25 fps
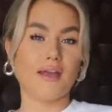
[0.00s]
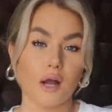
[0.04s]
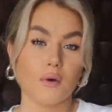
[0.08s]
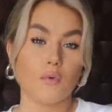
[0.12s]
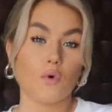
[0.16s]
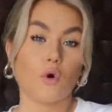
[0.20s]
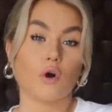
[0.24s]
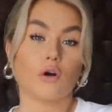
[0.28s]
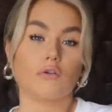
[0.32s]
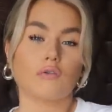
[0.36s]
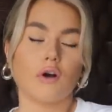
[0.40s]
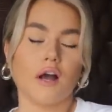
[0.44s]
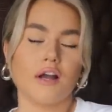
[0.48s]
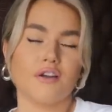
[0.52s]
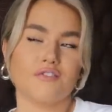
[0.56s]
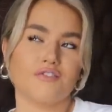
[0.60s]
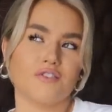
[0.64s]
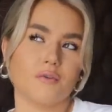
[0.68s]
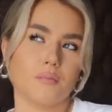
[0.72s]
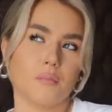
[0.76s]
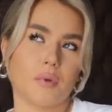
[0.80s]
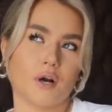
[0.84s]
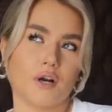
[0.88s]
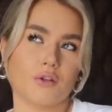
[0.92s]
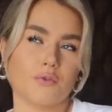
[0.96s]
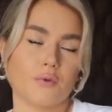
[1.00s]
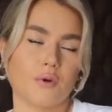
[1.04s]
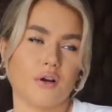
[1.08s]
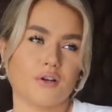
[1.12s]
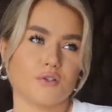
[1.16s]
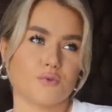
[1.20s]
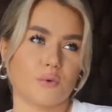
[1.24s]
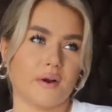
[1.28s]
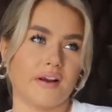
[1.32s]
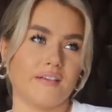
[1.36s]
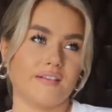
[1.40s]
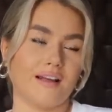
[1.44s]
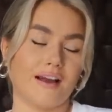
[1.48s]
I wore Riot from Birth when I
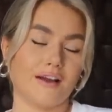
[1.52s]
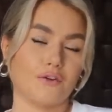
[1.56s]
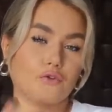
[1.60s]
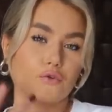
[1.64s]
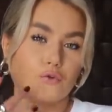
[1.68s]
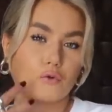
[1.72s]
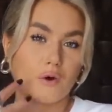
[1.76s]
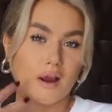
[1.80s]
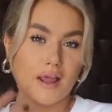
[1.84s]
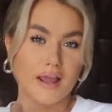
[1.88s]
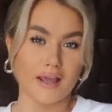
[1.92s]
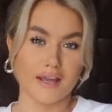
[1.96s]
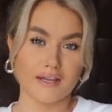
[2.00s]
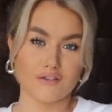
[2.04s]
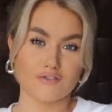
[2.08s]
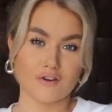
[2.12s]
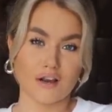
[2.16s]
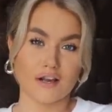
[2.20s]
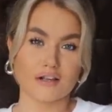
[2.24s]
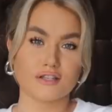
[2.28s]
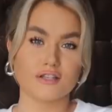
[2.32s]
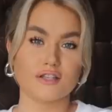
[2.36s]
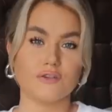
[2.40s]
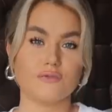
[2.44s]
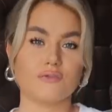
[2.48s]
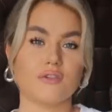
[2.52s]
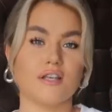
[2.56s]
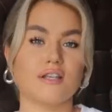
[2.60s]
was wearing that grey tracksuit.